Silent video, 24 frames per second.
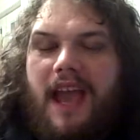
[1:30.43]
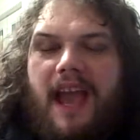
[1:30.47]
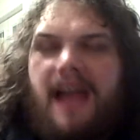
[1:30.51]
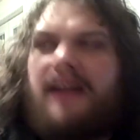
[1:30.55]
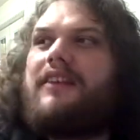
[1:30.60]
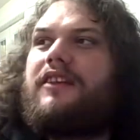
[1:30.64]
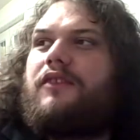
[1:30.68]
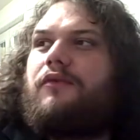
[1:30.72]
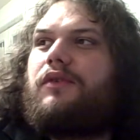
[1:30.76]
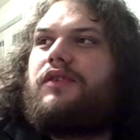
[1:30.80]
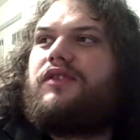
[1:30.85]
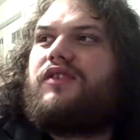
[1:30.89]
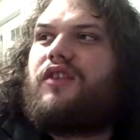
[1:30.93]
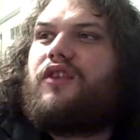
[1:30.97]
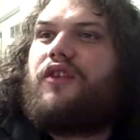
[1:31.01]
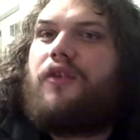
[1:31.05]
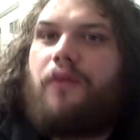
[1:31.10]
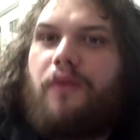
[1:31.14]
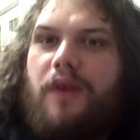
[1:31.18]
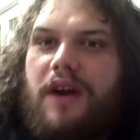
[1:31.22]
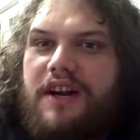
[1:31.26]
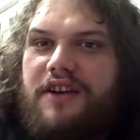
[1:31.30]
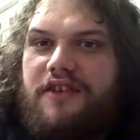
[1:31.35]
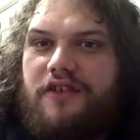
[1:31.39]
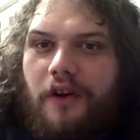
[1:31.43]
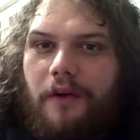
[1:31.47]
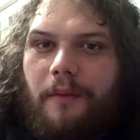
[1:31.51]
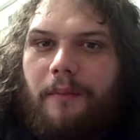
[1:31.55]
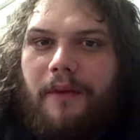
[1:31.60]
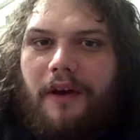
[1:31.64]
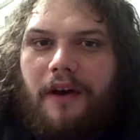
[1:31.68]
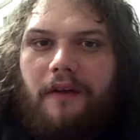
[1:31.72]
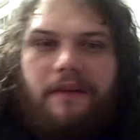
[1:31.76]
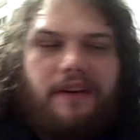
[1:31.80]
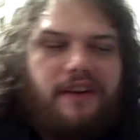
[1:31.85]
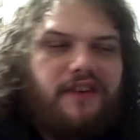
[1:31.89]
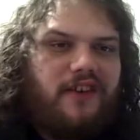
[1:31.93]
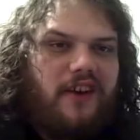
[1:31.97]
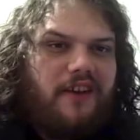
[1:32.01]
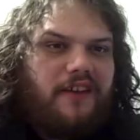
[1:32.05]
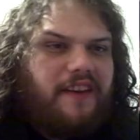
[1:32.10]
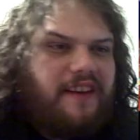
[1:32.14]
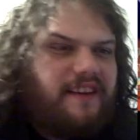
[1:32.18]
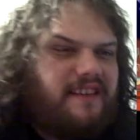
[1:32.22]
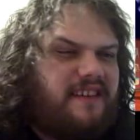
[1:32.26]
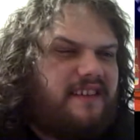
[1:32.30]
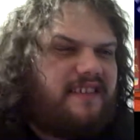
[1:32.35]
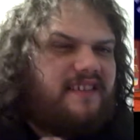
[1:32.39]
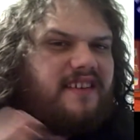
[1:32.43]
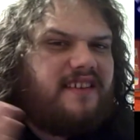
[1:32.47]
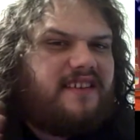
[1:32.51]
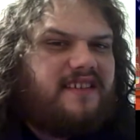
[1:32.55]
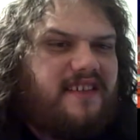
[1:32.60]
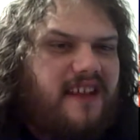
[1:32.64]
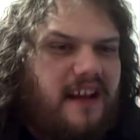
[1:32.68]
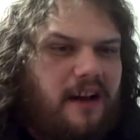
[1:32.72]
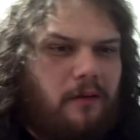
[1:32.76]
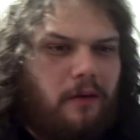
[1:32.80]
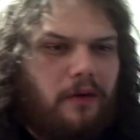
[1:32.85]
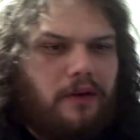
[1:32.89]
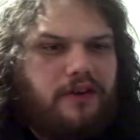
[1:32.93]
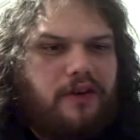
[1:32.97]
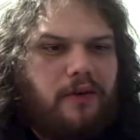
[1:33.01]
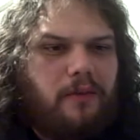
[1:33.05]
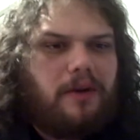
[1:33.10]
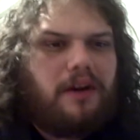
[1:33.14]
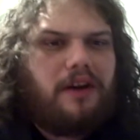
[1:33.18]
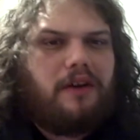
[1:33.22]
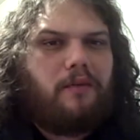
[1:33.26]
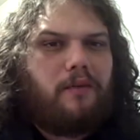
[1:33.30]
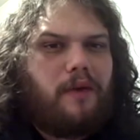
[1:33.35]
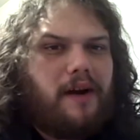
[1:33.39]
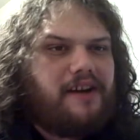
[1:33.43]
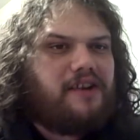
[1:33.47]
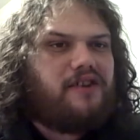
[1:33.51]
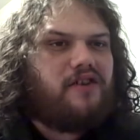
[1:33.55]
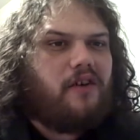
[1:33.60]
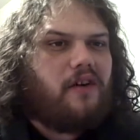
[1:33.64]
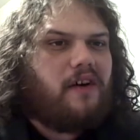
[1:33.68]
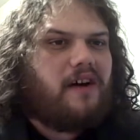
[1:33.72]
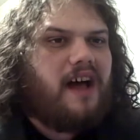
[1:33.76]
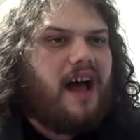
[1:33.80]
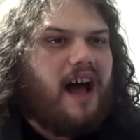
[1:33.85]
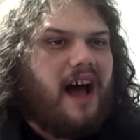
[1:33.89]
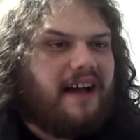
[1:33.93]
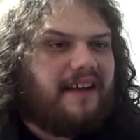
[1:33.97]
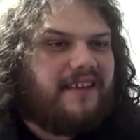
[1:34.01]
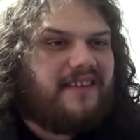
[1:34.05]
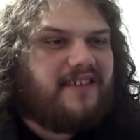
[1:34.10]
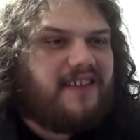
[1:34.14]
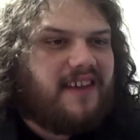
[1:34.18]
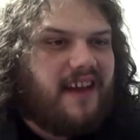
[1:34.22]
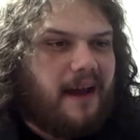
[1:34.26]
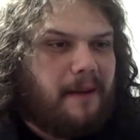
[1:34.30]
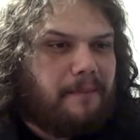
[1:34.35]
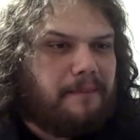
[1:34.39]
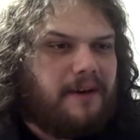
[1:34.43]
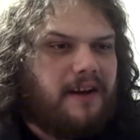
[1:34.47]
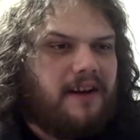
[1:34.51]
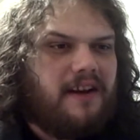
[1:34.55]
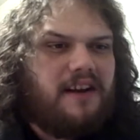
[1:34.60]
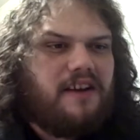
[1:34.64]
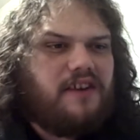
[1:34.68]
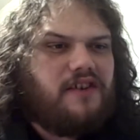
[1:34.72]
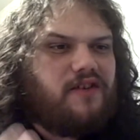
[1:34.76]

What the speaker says: And it was an original movie. So this is a sequel to an original concept.